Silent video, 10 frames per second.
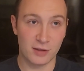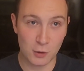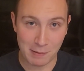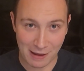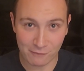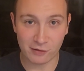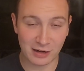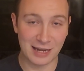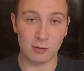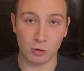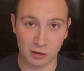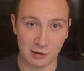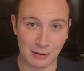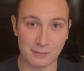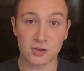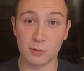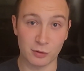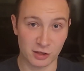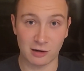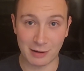you pay for an annual clear membership
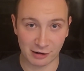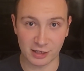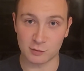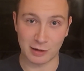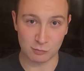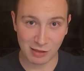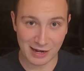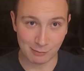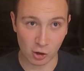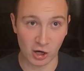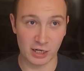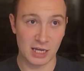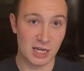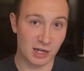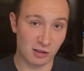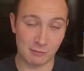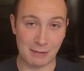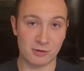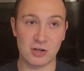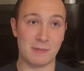with your American Express Platinum card. Clear
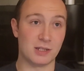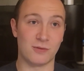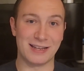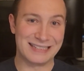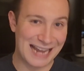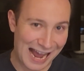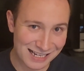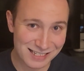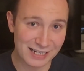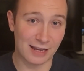membership is fantastic